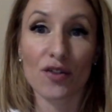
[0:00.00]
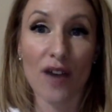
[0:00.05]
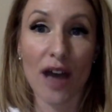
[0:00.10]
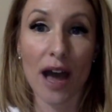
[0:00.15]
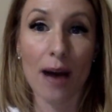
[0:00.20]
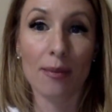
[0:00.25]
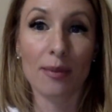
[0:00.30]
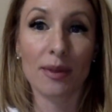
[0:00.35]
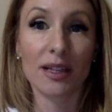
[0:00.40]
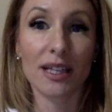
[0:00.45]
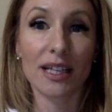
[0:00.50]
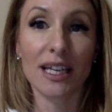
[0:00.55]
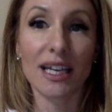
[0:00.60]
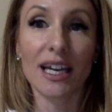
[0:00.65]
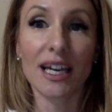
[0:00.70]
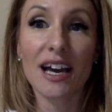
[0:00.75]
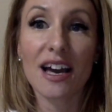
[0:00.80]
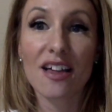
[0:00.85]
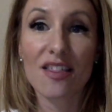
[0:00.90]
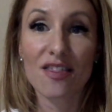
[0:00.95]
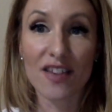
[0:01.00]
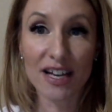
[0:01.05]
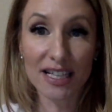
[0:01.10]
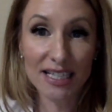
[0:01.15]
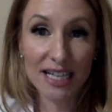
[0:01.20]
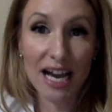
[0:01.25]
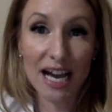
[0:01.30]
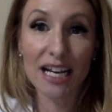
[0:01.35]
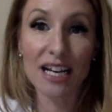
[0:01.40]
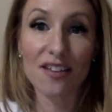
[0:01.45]
family. That's
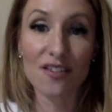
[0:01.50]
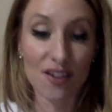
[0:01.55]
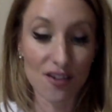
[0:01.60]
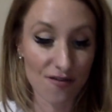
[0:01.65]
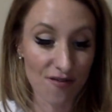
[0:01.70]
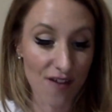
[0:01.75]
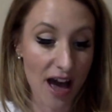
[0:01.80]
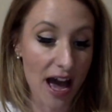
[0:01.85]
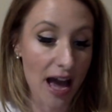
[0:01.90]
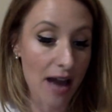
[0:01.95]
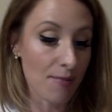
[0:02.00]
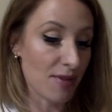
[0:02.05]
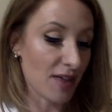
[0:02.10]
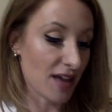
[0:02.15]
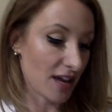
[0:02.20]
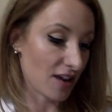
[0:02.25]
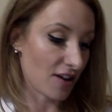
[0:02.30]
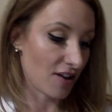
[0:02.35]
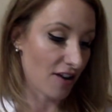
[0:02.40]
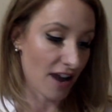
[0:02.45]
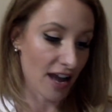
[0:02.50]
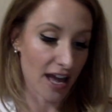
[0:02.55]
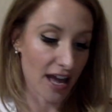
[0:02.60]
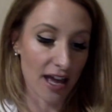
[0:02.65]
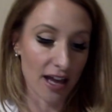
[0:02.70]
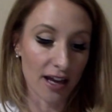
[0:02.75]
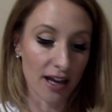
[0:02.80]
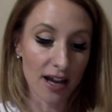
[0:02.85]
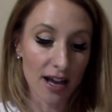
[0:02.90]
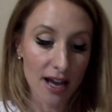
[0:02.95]
kind of the vibe that you're
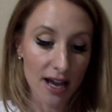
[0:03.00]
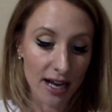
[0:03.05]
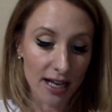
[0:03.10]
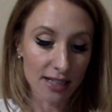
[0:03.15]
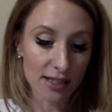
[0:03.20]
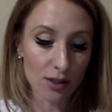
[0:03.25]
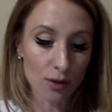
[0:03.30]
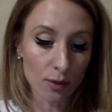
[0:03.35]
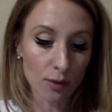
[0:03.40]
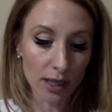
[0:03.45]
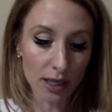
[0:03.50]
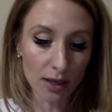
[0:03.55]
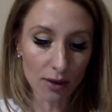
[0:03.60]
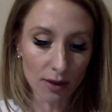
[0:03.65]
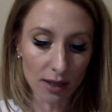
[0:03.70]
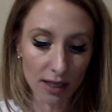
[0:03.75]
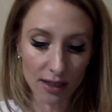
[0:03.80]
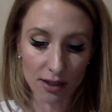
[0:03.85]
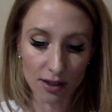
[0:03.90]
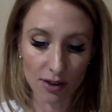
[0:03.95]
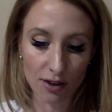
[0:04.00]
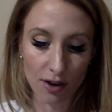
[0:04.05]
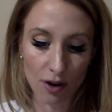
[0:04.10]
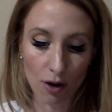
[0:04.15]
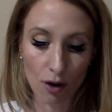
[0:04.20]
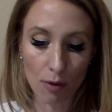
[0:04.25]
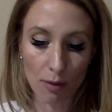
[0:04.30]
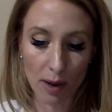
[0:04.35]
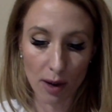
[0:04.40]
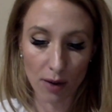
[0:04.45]
in. And so what do you need to
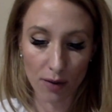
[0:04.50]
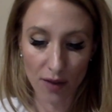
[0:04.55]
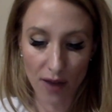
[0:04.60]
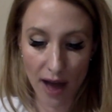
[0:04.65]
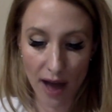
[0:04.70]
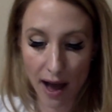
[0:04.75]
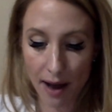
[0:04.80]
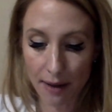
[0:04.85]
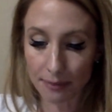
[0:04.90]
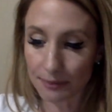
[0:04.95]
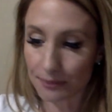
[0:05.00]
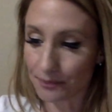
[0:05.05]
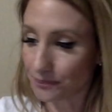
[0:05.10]
know about that?